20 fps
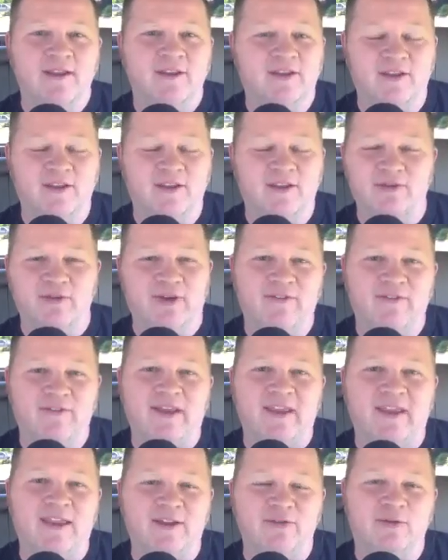Did you have
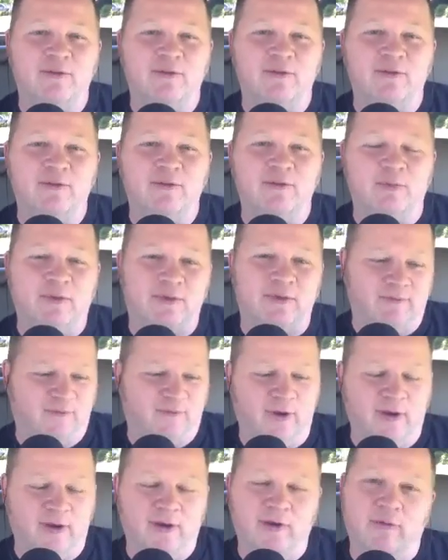any issues with
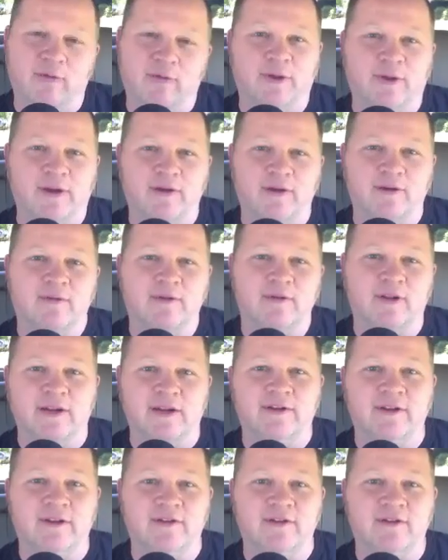front or
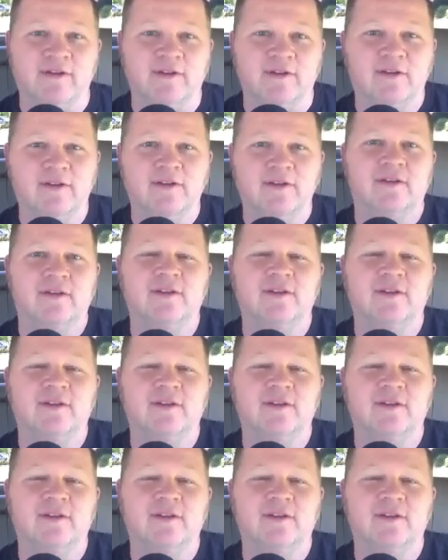rear clearance?